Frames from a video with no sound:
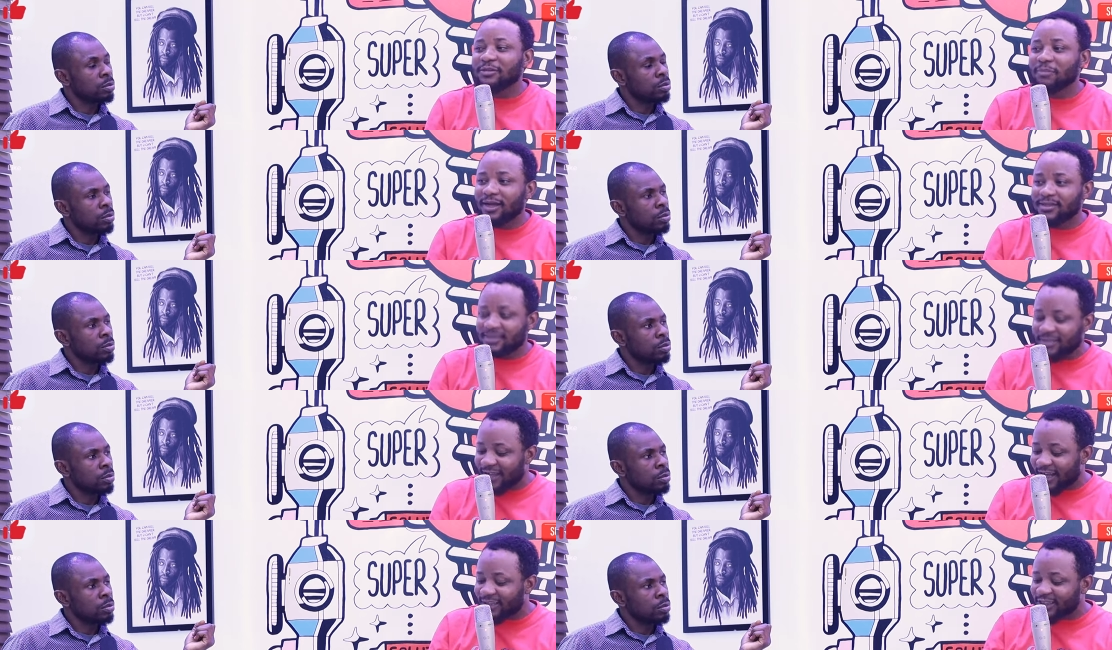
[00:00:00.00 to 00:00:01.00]
Speaker 1: in March,
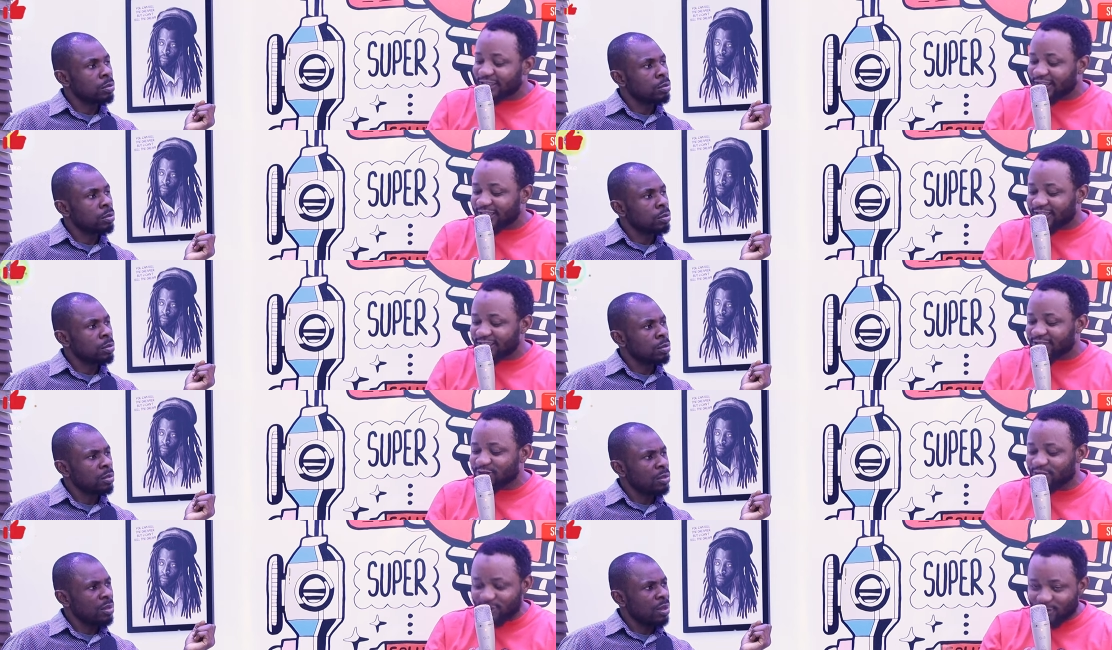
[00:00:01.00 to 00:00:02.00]
they can change as it.
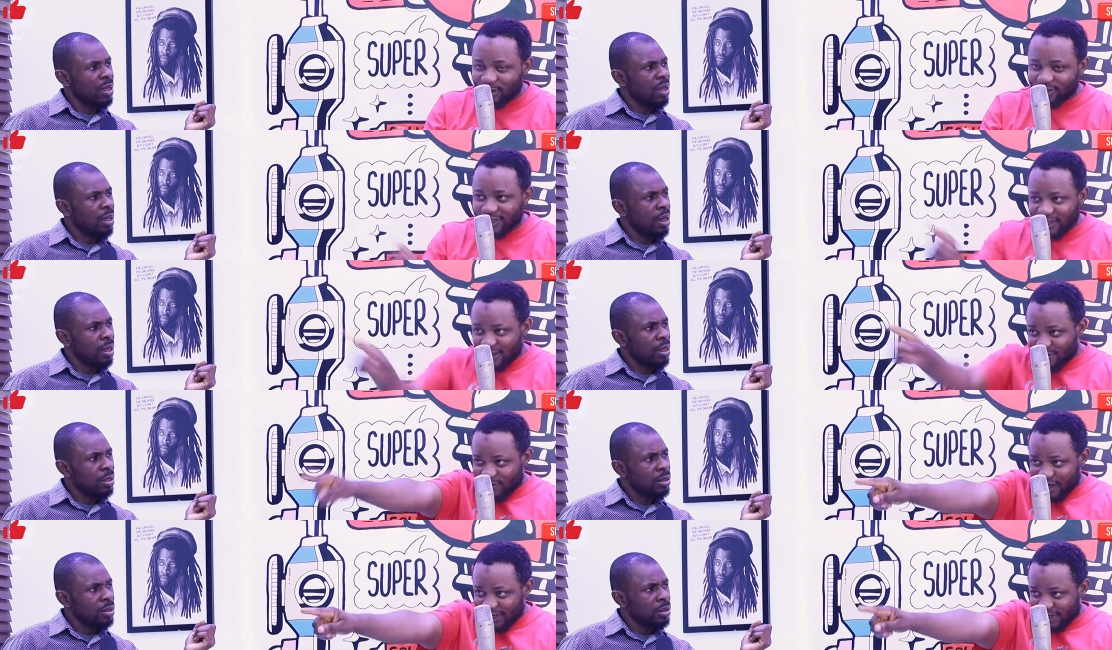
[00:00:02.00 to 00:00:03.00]
They do what? Ah.
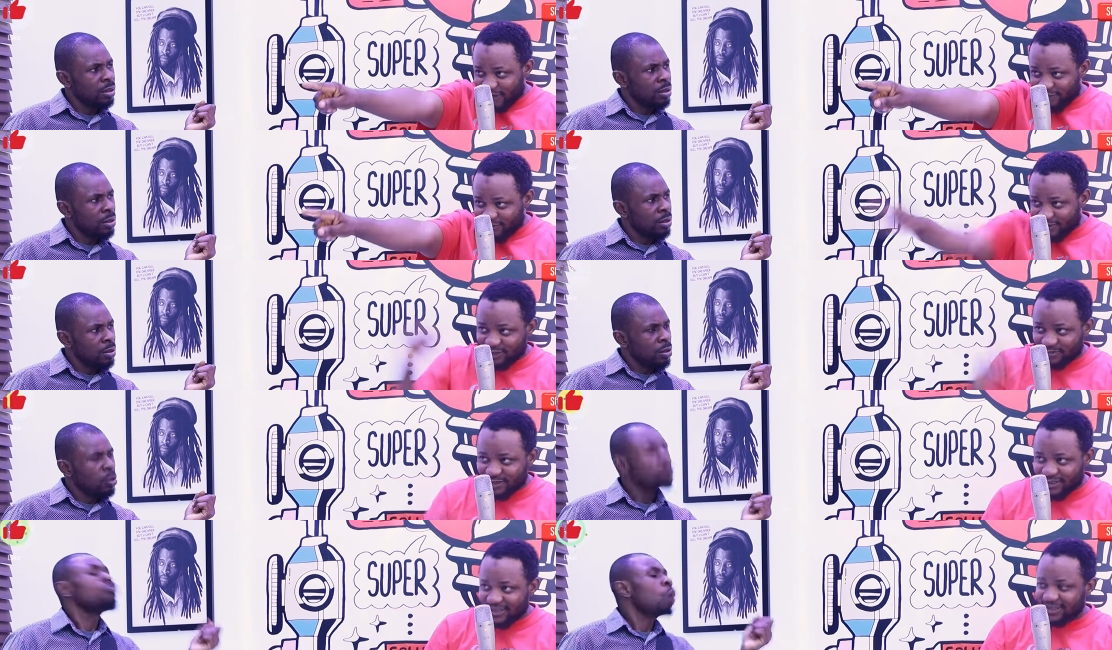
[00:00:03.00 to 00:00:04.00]
What give her to this
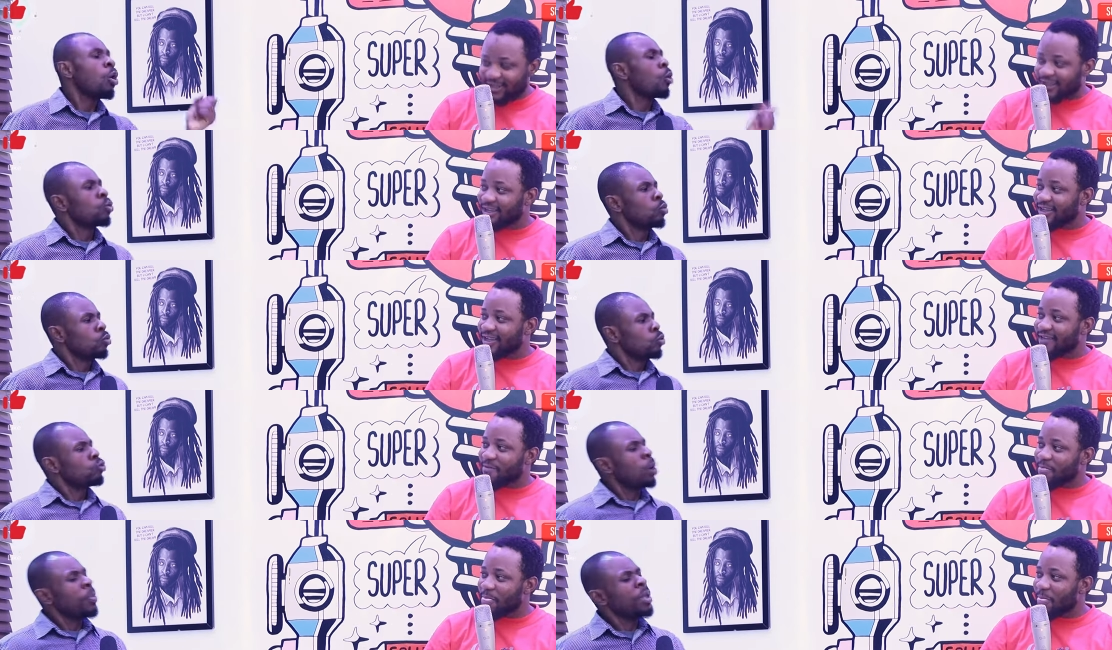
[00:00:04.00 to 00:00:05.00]
Wizkid? No,
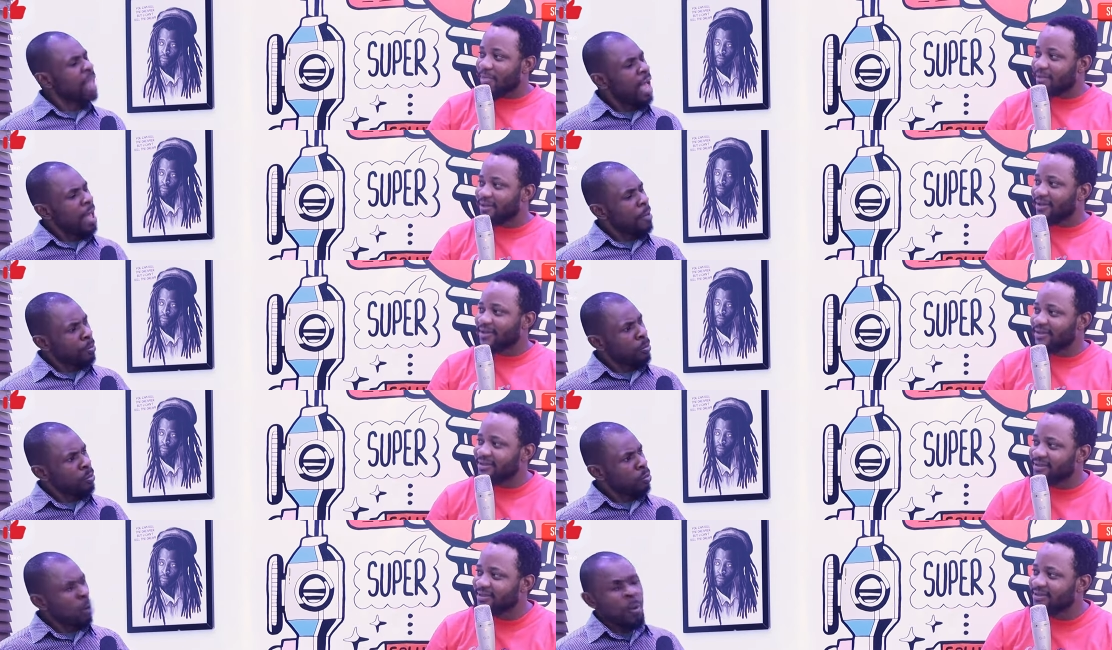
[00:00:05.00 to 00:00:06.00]
not be them.
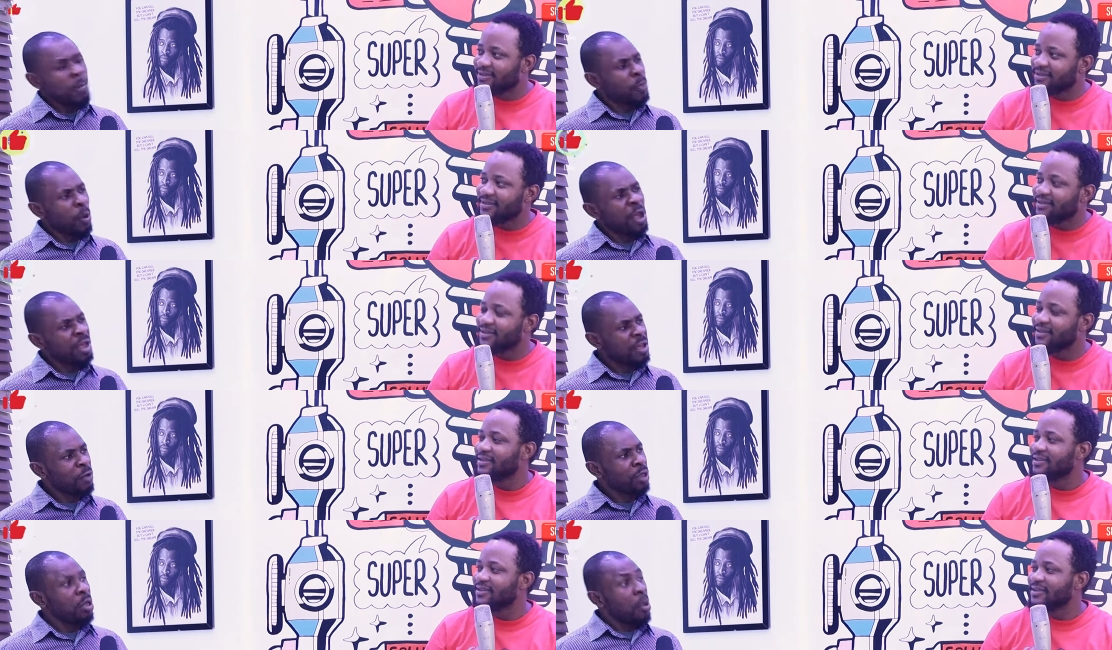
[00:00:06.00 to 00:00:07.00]
Speaker 2: Not be people who give
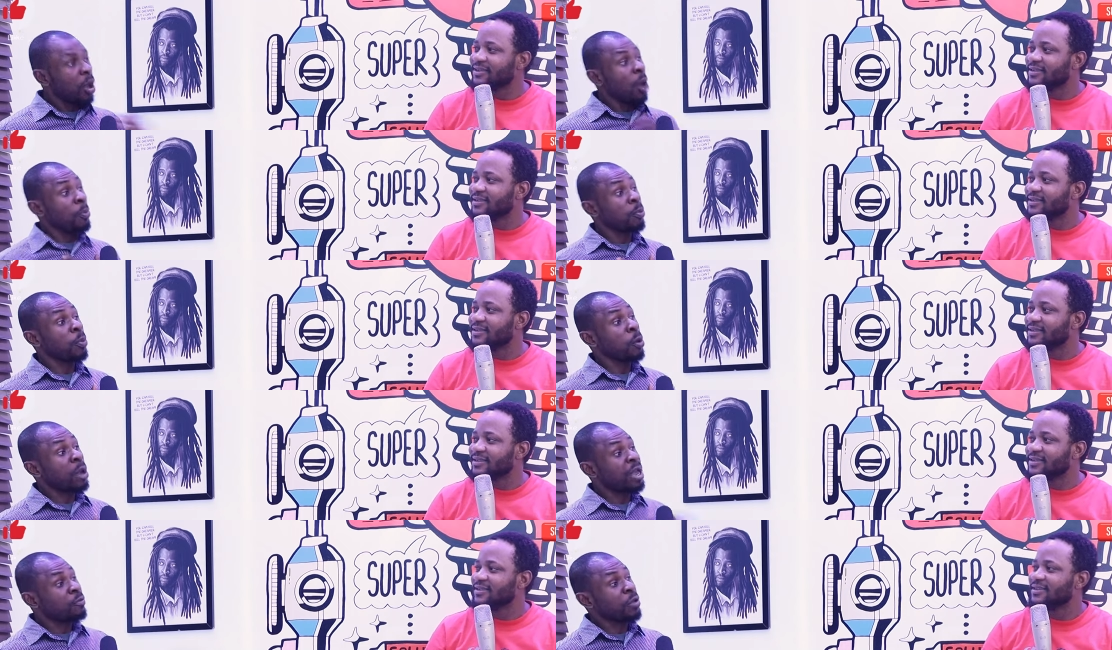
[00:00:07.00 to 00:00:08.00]
Wizkid because
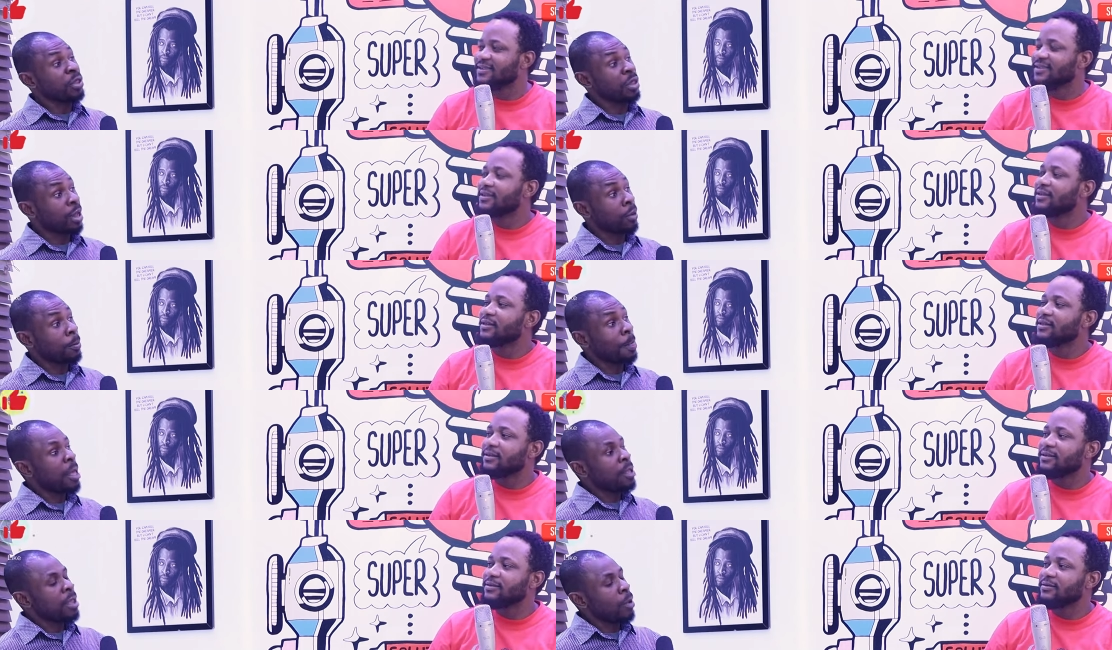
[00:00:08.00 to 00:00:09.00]
people who give Wizkid now.
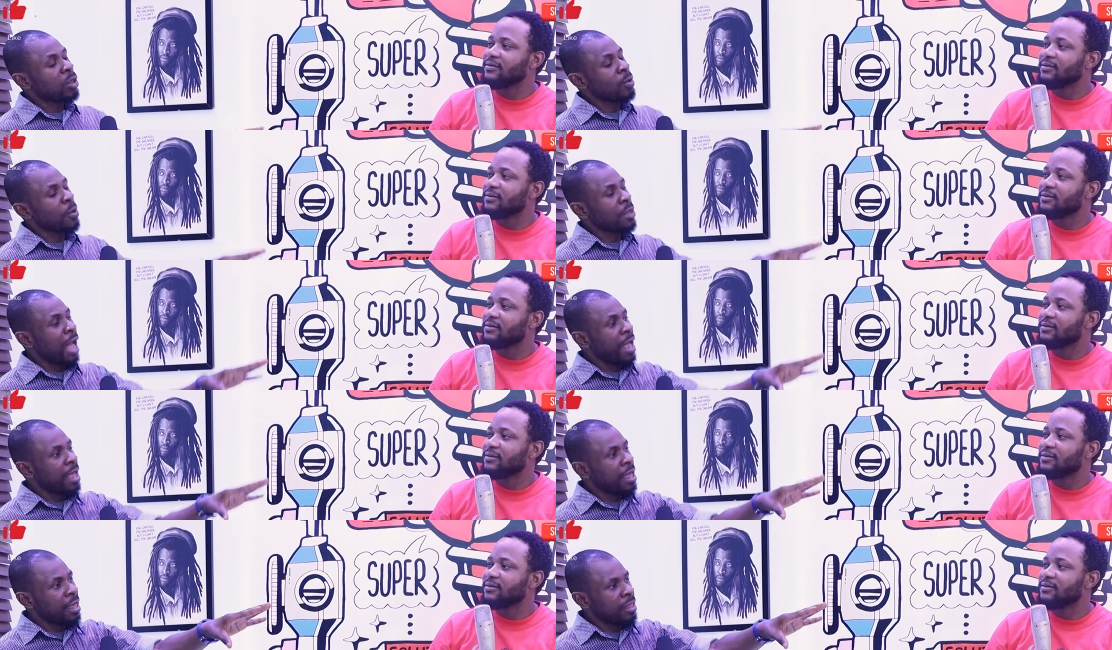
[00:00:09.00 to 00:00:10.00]
They want to see maybe the guy
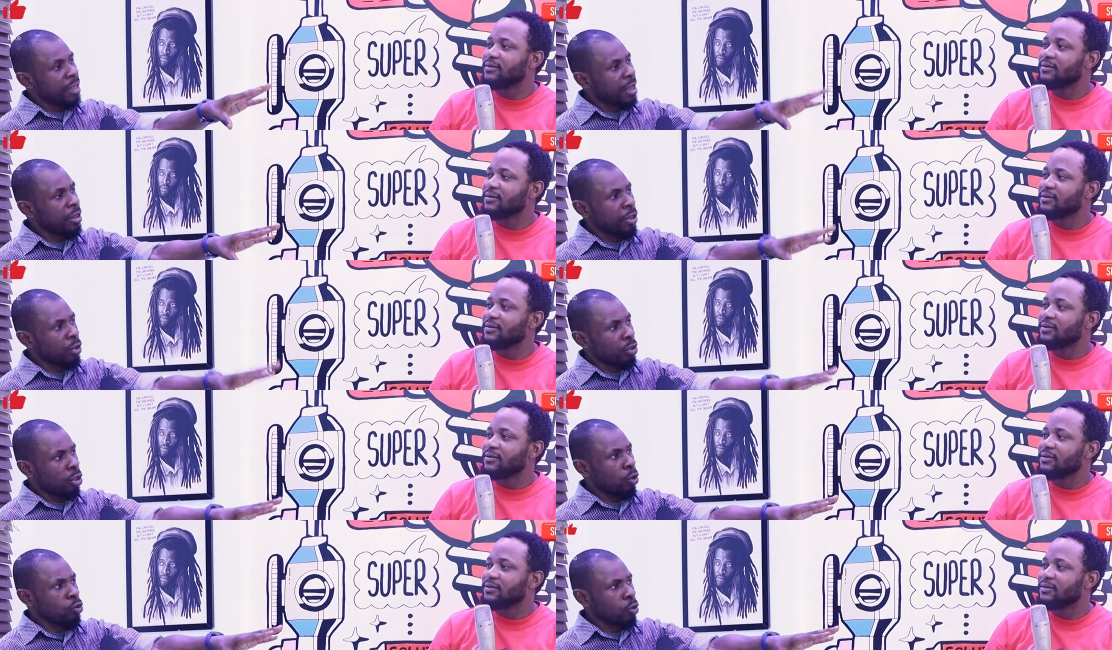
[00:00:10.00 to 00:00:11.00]
get
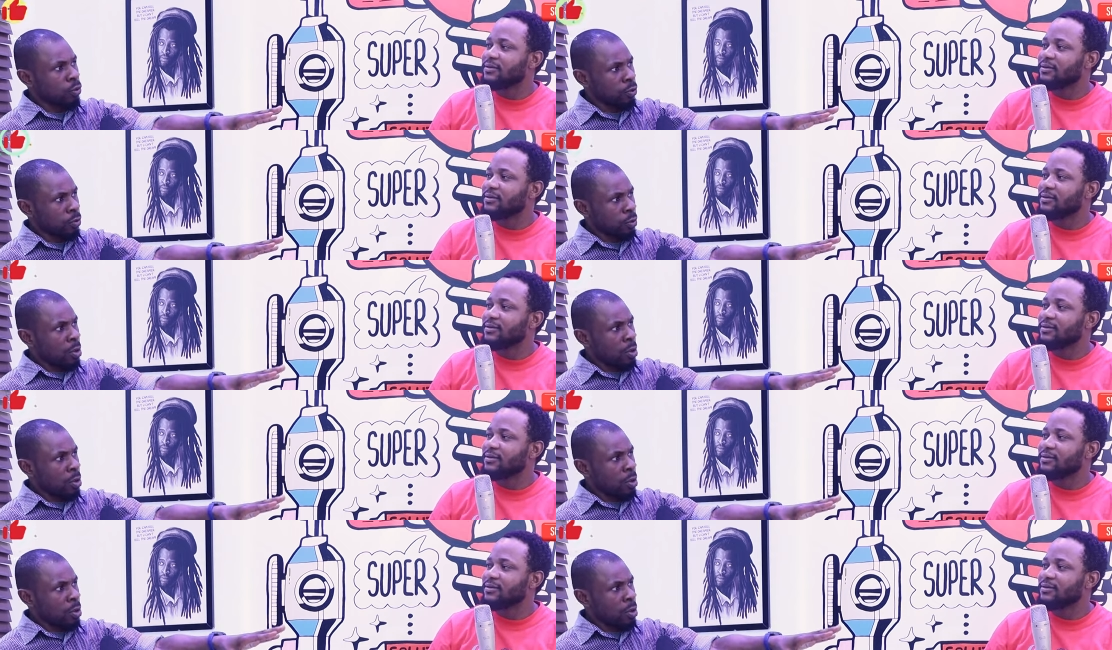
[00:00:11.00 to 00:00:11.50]
integrity or not.